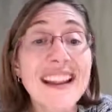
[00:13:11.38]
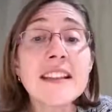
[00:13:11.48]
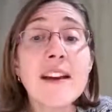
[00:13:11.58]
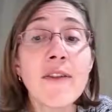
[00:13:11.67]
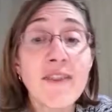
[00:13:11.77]

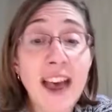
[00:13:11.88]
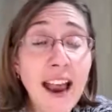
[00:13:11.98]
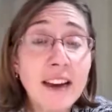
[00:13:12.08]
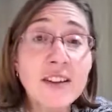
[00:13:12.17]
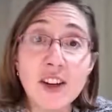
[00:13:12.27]
it's a
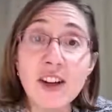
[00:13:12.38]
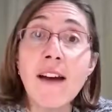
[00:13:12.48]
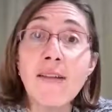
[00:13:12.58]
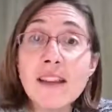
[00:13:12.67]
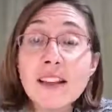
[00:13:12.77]
factor
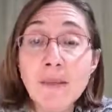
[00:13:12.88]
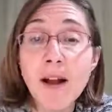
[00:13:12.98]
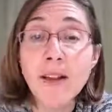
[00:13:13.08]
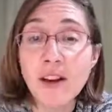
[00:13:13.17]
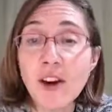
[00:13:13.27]
of this
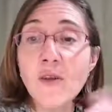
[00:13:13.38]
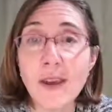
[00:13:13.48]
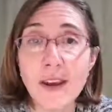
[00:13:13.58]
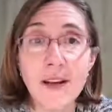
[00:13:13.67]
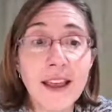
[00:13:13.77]

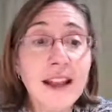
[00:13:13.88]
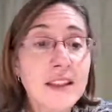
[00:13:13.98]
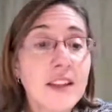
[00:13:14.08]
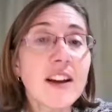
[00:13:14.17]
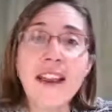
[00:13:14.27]
polynomial.
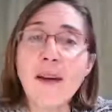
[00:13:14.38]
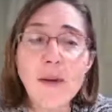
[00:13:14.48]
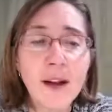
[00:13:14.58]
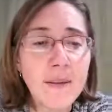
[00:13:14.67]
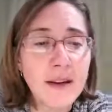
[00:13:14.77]
That's good. That
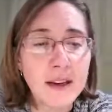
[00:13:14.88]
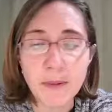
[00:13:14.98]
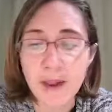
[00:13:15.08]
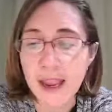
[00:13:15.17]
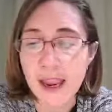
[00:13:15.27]
will come
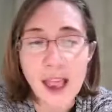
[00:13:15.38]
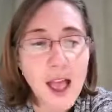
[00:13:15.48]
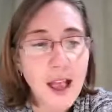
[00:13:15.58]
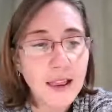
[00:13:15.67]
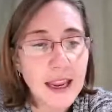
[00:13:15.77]
into play
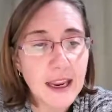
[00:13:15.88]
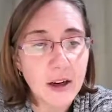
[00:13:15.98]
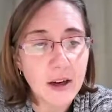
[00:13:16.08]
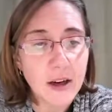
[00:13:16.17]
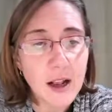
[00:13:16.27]

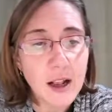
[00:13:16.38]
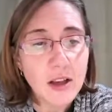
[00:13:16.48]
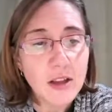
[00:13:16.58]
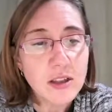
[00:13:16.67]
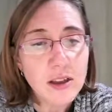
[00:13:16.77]
later.
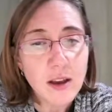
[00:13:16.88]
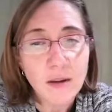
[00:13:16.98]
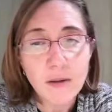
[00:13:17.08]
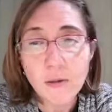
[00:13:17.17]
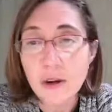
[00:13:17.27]

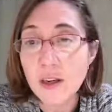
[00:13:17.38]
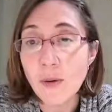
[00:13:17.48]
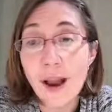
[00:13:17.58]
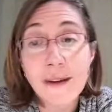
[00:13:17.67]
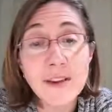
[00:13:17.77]
So we
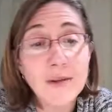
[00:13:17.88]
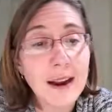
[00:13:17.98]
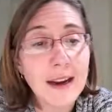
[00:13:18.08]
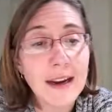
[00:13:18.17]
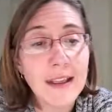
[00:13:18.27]
don't have to
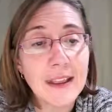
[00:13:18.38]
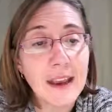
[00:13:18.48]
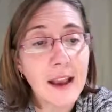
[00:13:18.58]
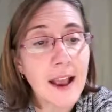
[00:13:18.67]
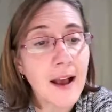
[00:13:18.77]
write
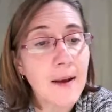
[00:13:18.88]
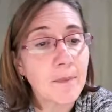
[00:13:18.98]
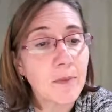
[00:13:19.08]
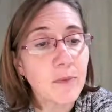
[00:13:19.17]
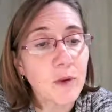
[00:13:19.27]
anything
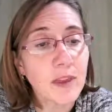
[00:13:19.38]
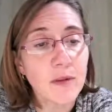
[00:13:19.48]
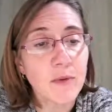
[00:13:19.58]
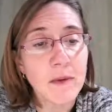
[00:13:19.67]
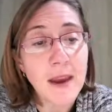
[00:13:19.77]

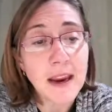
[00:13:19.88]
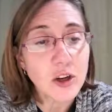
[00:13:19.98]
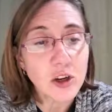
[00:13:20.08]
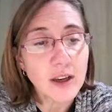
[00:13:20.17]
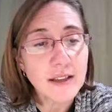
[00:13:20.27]
with the
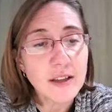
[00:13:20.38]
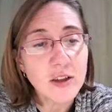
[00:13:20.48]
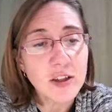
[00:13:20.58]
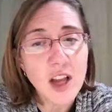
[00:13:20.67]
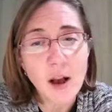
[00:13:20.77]
remainder because
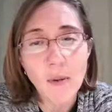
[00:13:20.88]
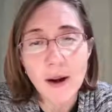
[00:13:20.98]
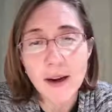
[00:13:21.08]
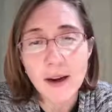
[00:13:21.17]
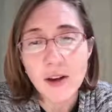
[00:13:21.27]
there's not
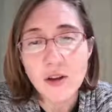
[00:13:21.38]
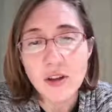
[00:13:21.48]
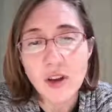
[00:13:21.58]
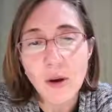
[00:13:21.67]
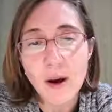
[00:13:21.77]
one.
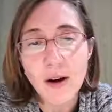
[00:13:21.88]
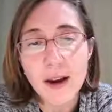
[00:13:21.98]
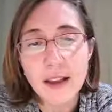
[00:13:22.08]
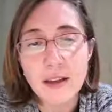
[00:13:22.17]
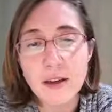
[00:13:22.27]
So
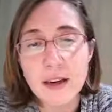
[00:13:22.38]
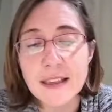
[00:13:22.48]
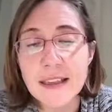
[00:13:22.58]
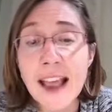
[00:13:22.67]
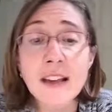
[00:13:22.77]
our answer
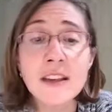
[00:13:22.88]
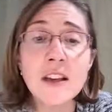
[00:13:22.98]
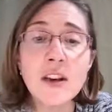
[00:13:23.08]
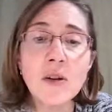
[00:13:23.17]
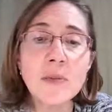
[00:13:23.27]
is x
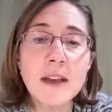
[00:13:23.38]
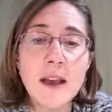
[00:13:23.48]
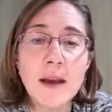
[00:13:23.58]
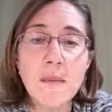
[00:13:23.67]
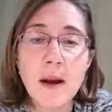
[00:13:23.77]
cubed
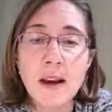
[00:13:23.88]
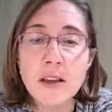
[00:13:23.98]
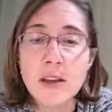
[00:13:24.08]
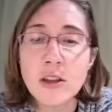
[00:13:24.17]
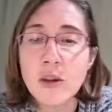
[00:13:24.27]

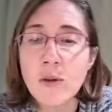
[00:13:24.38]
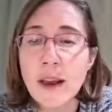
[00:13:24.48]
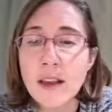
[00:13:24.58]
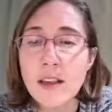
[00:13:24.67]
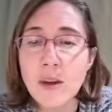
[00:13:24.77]
minus
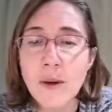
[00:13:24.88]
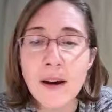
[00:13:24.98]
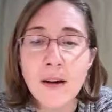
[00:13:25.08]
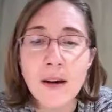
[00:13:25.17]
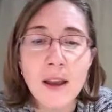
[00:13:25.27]
2x
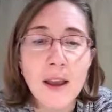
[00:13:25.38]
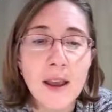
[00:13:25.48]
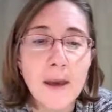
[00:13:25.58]
squared